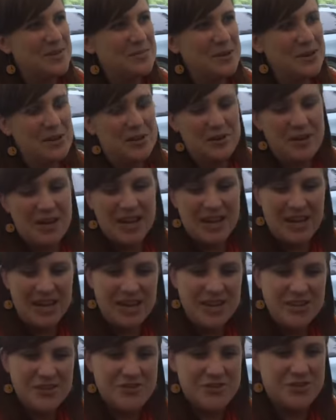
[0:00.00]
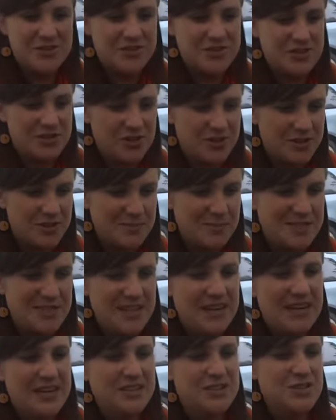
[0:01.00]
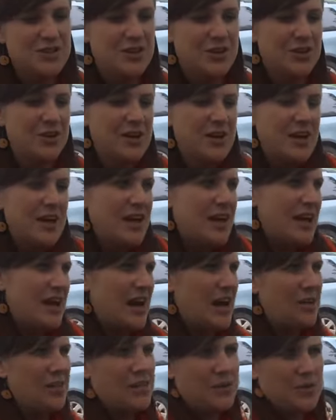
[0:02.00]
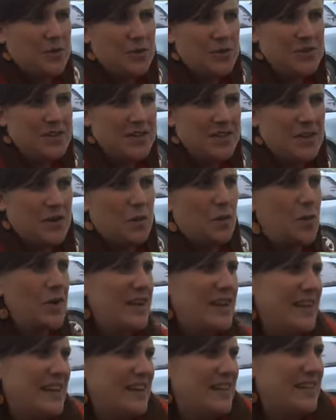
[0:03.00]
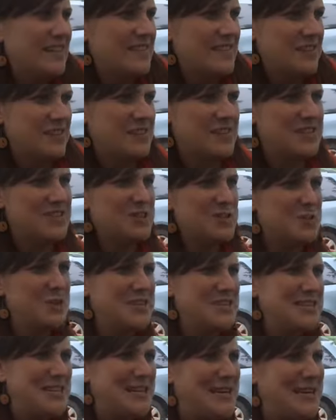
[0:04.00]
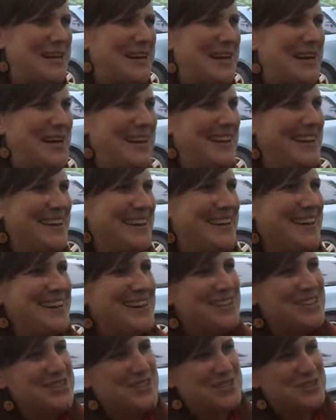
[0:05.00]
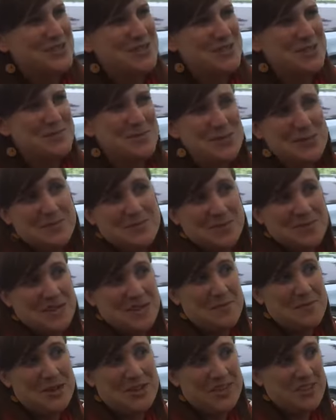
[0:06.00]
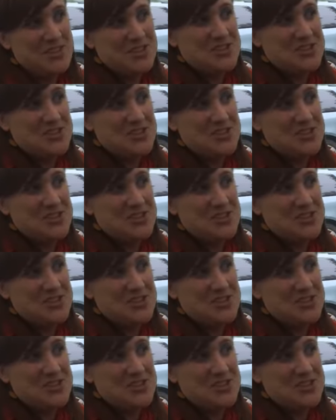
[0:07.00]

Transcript: about age or circumstance or how they're holding their wings. Are they squinting an eye? Yep. So sometimes they might,